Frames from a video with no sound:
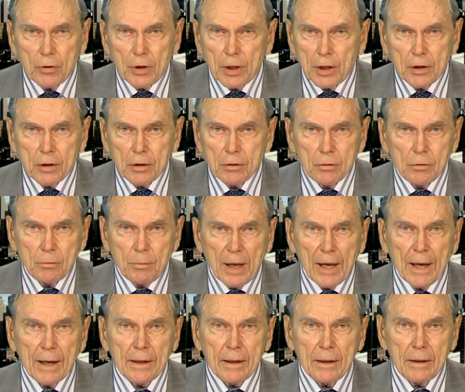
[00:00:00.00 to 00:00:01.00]
They go
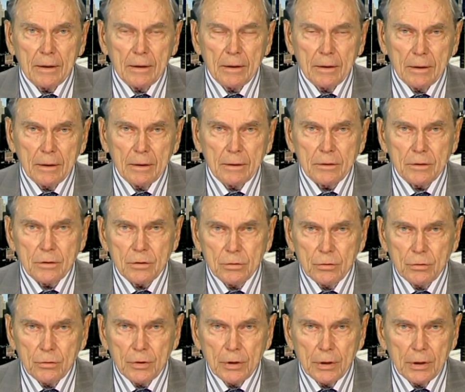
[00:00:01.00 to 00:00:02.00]
back uh,
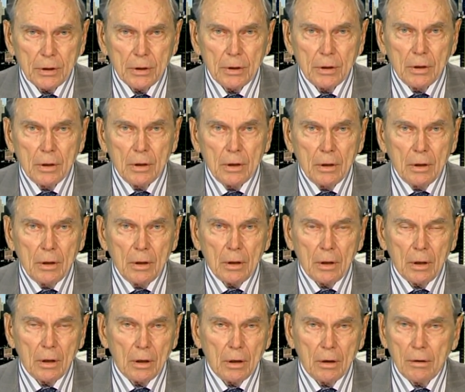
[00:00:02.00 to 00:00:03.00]
to the uh,
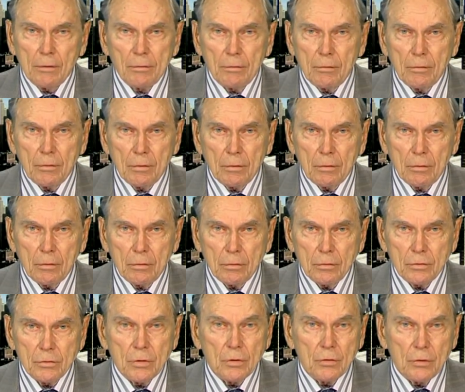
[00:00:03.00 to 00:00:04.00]
uh,
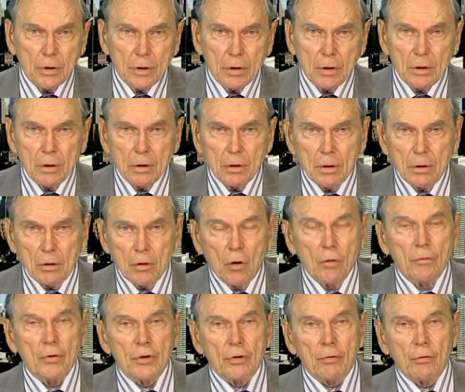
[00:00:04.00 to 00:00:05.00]
to the
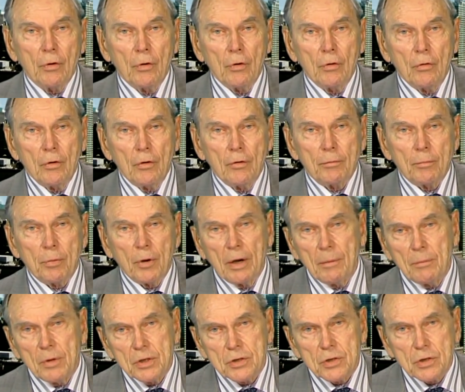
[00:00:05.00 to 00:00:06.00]
overthrow of Prime
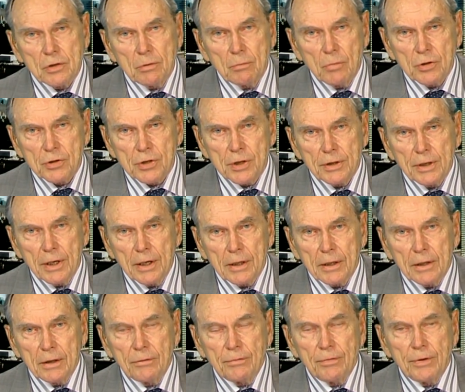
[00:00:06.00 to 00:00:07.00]
Minister Mossadegh
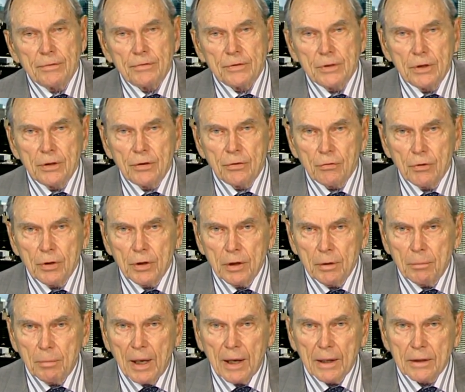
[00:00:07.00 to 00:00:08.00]
in '53,
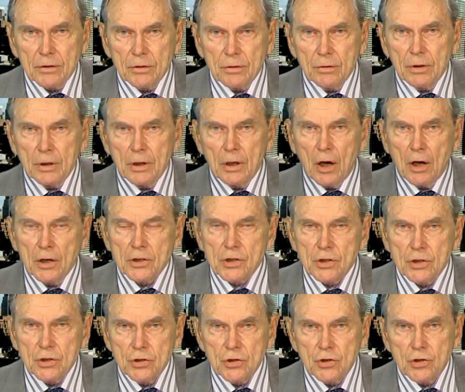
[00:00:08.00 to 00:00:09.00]
back to the
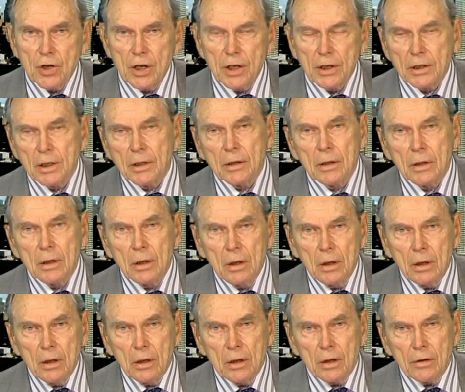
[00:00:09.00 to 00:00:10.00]
hostage taking
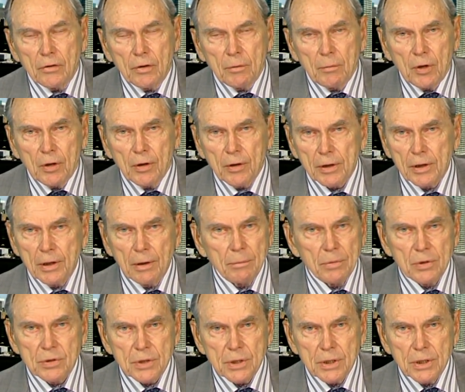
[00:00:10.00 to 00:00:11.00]
of the American
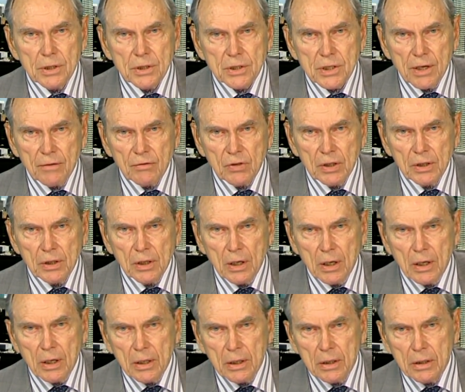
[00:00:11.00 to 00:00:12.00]
embassy in
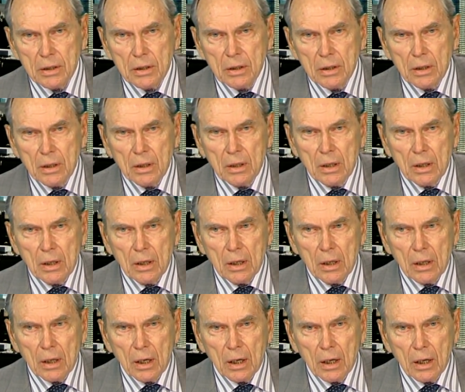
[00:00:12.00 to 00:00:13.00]
'79.
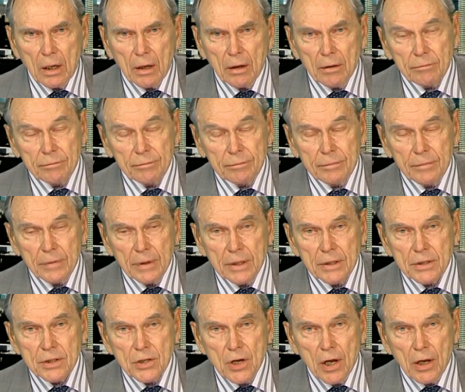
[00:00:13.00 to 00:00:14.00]

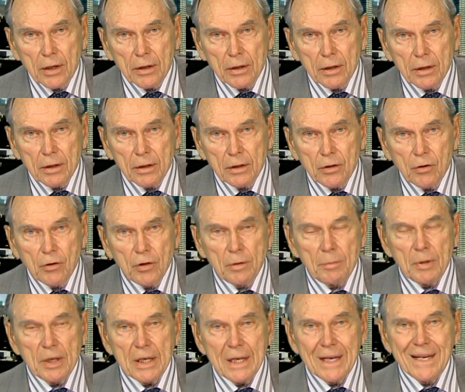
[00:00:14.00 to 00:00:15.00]
it's not going to
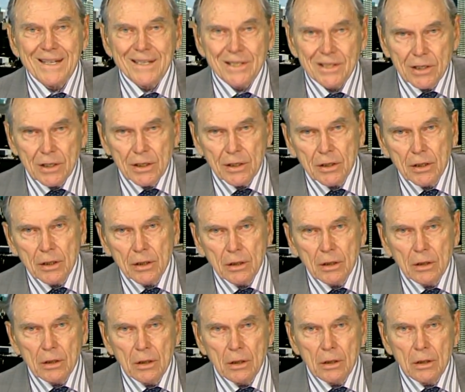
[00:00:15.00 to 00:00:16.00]
be easy
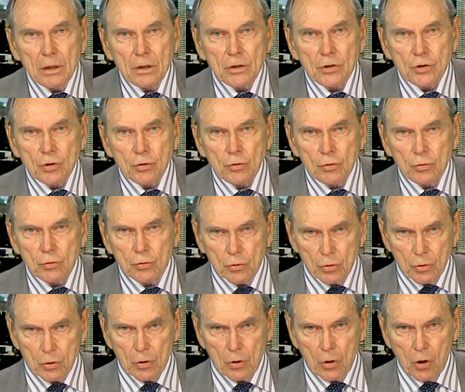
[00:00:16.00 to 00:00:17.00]
to
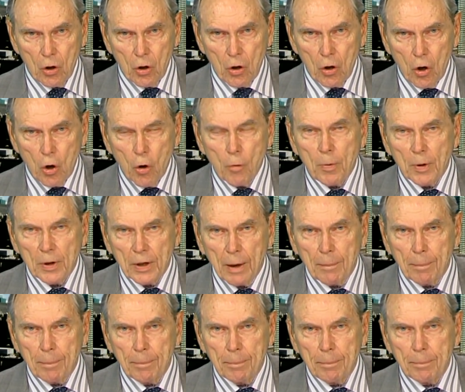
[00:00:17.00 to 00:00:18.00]
open up
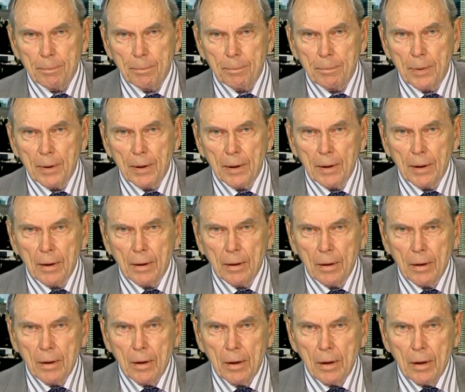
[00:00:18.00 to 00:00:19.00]

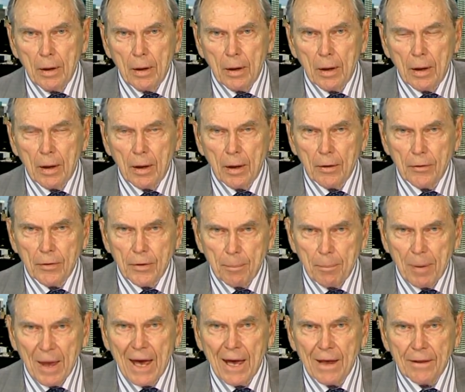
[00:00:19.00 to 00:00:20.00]
uh, the
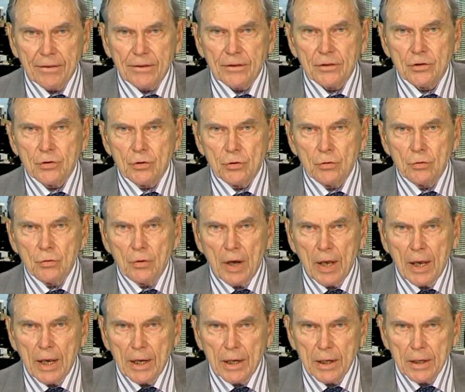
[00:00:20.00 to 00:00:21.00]
path to
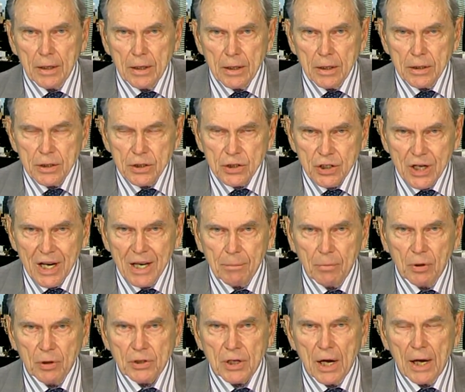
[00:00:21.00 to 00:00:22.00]
a
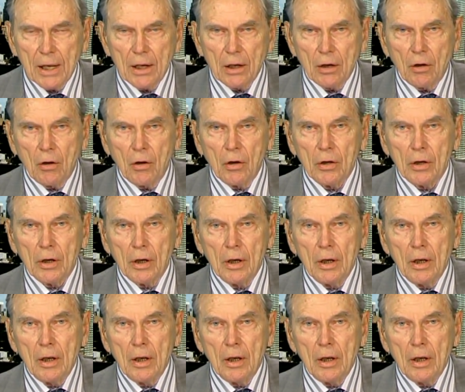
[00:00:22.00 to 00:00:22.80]
stable dialogue.